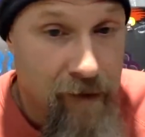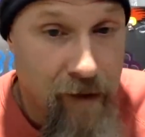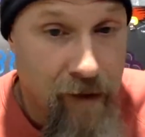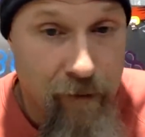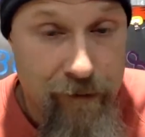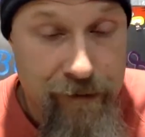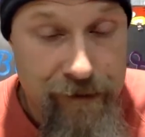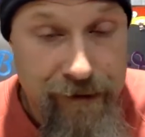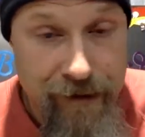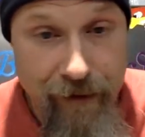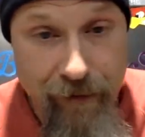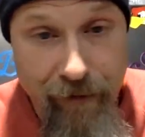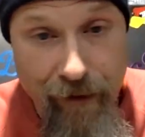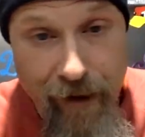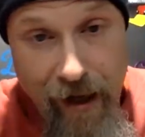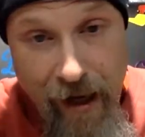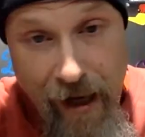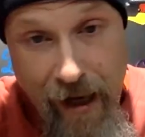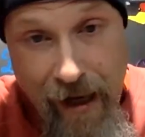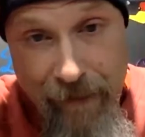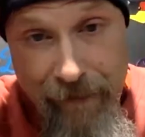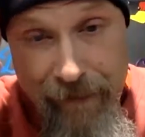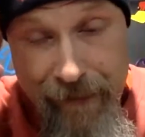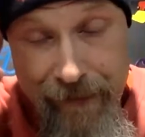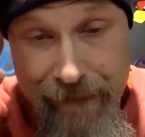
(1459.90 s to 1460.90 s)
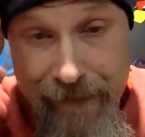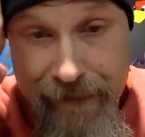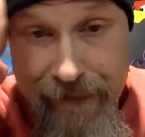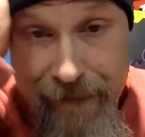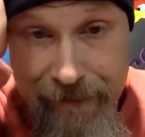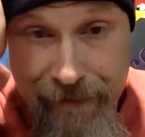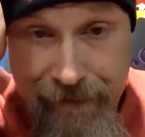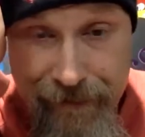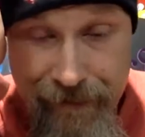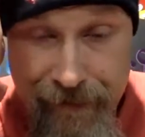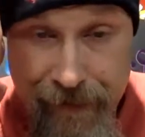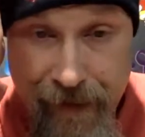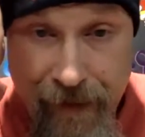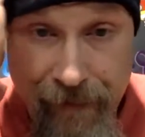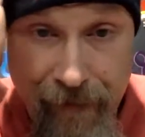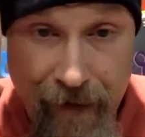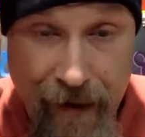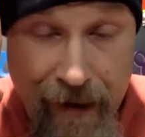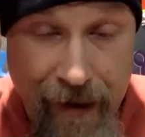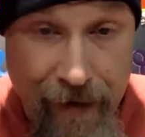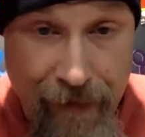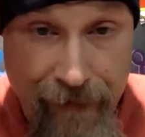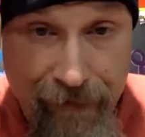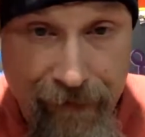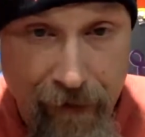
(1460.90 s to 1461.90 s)
We'll see what happens.
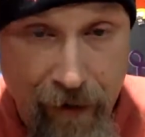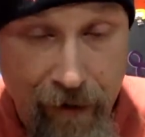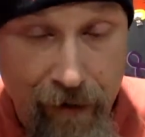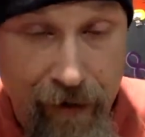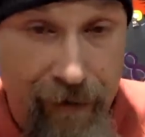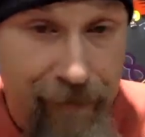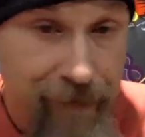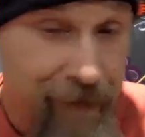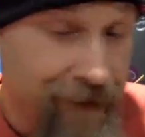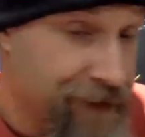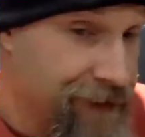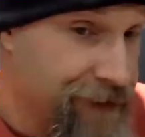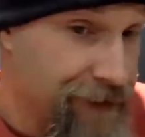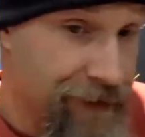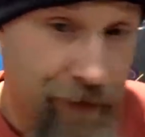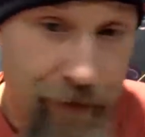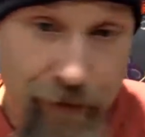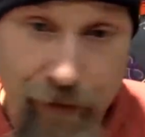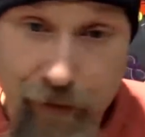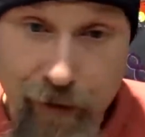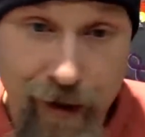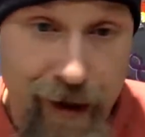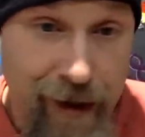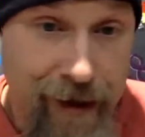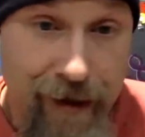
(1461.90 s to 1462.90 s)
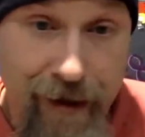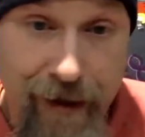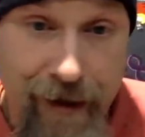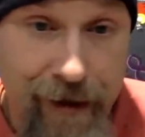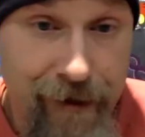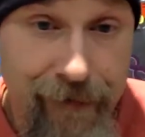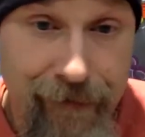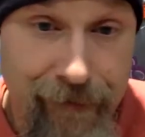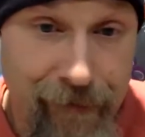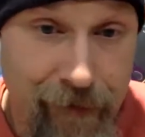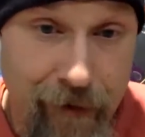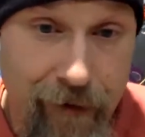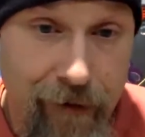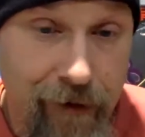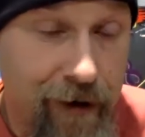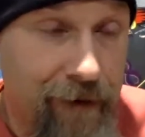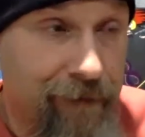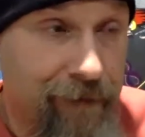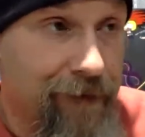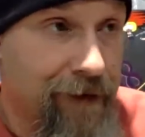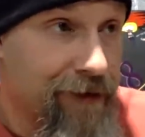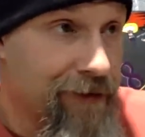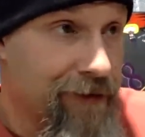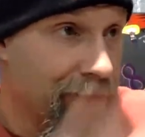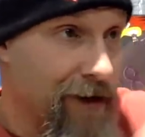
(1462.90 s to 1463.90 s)
If it's too quick and I get thrown
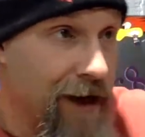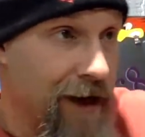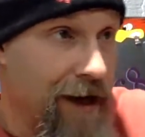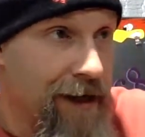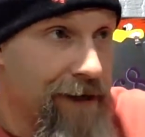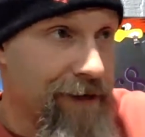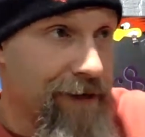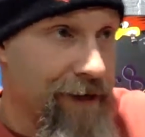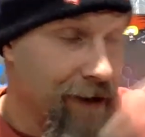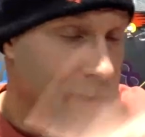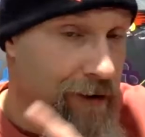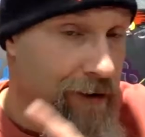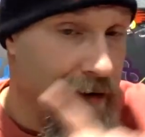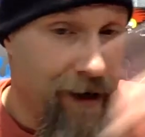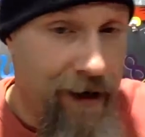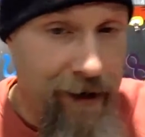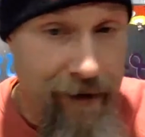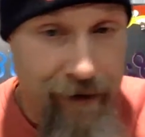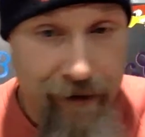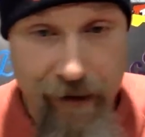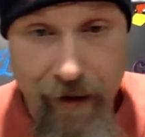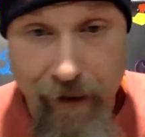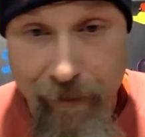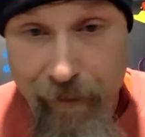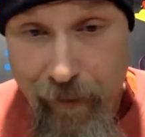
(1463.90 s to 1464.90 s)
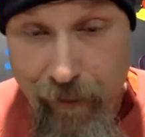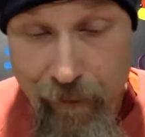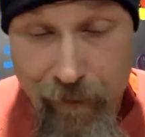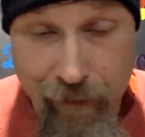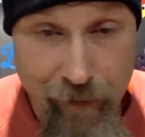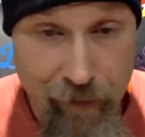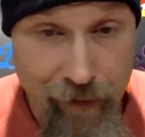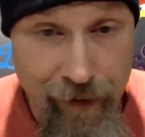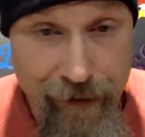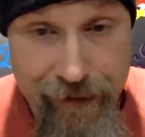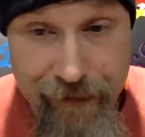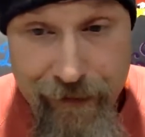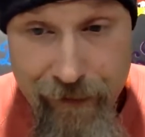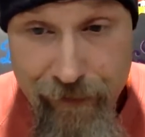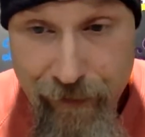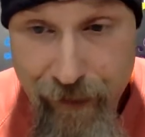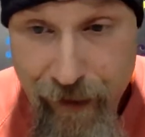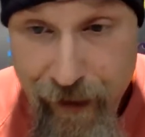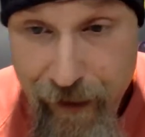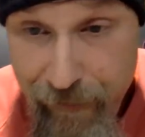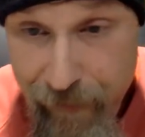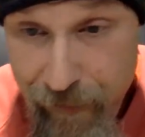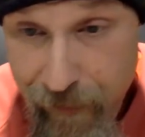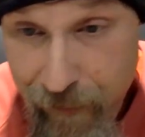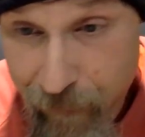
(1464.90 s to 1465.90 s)
off the track, then I'll add a couple points or
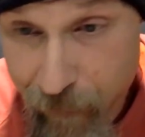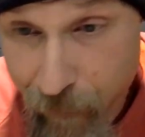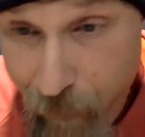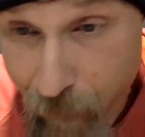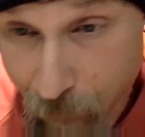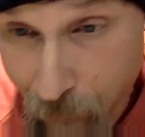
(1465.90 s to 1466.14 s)
whatever.